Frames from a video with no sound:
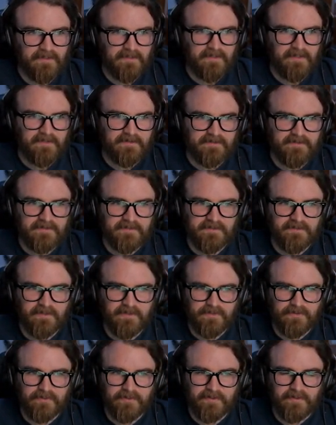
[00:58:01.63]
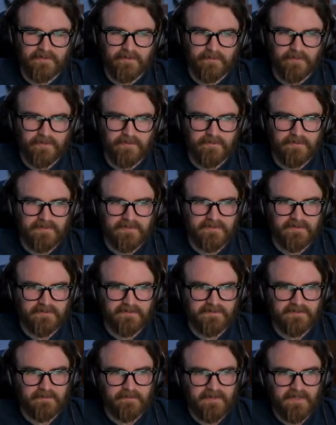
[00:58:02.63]
In season three, there were three
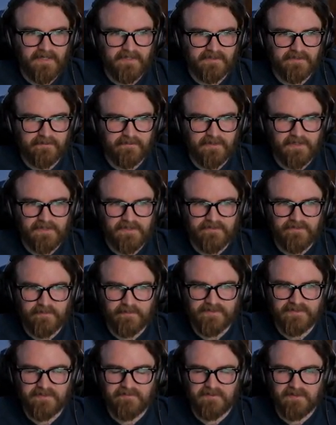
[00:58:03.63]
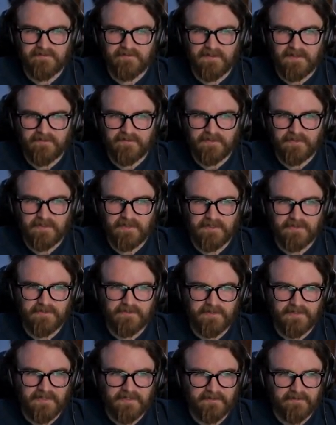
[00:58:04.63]
DLC packs that ranged from seventy-five to
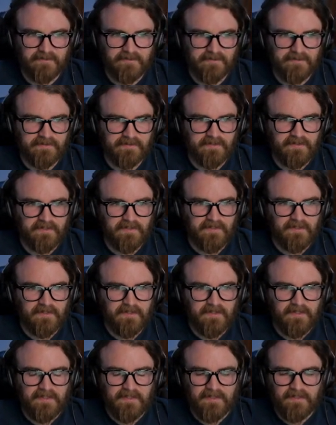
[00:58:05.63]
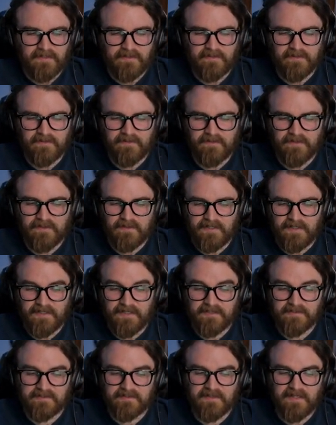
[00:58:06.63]
hundred dollars, and I
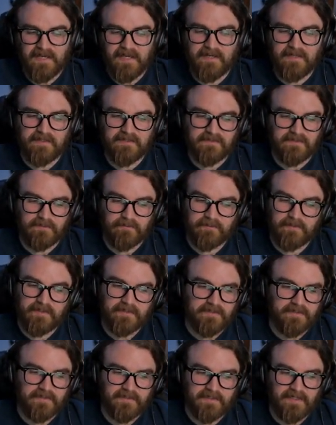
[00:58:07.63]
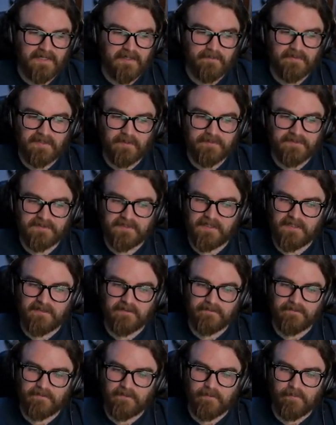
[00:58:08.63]
guess that is a reason to kind of be upset
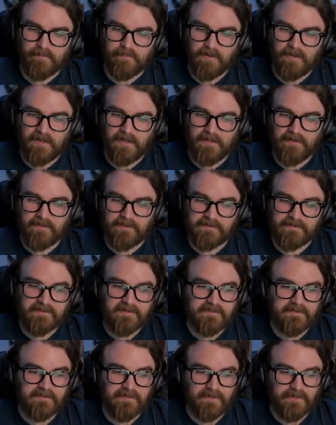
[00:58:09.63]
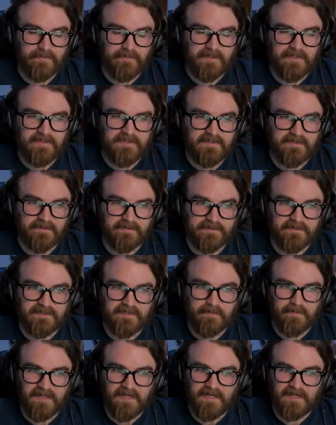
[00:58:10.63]
if you bought the season three
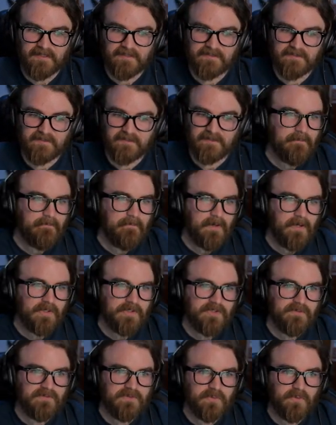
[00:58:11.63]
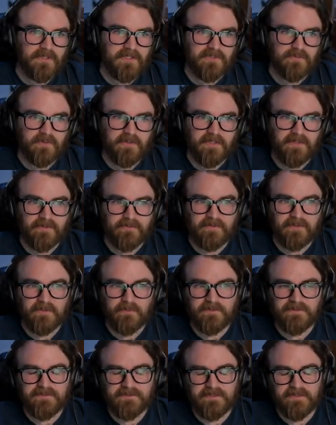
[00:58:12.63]
DLC packs. March of 2023
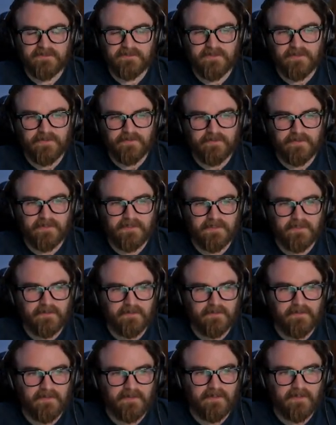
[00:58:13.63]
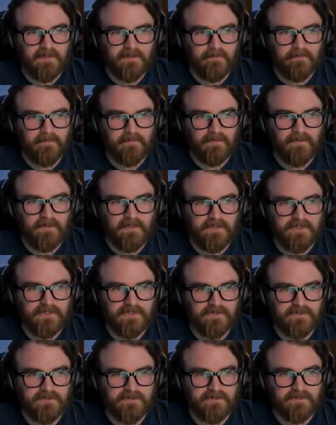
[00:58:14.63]
was season three um,
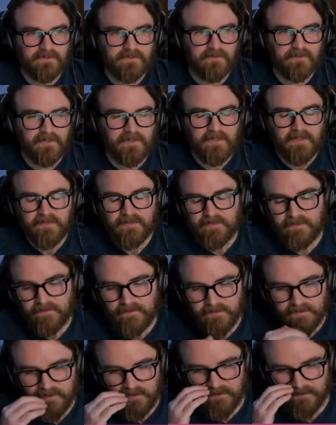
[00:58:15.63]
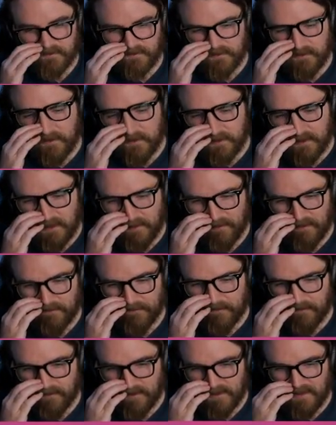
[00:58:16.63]
launch, so the new DLC that came
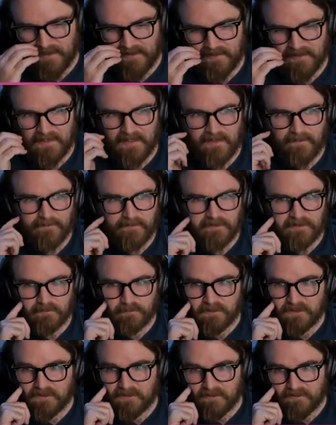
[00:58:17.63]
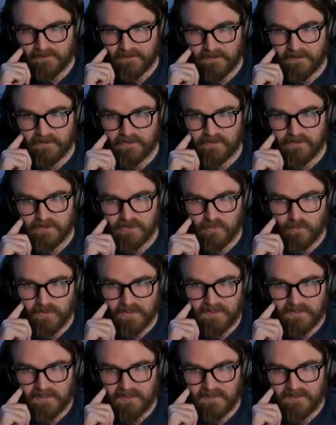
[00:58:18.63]
out for that, yeah, if you spent the
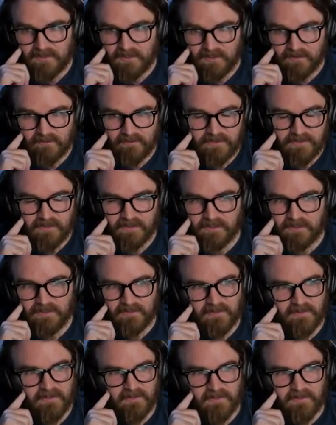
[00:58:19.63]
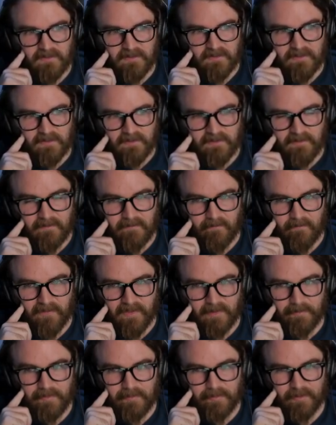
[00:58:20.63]
$129 on it, um,
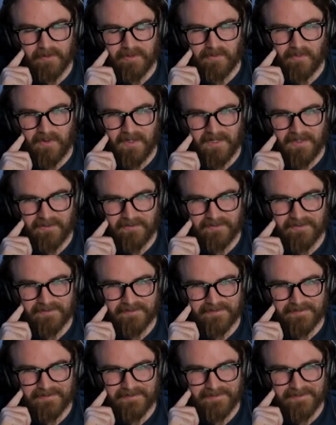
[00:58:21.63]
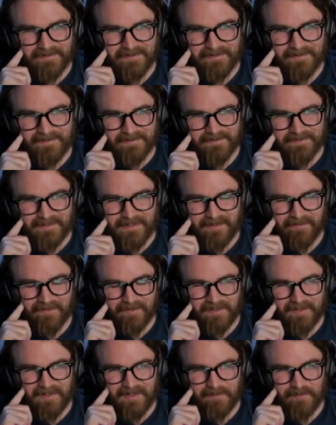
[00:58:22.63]
that'd be pretty wild to, to have
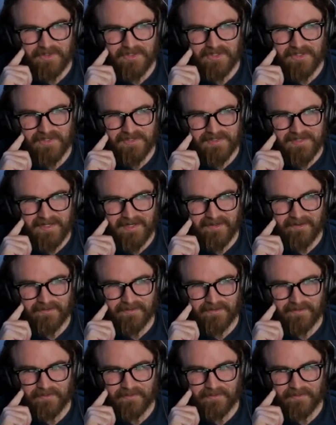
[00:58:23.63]
the game shut down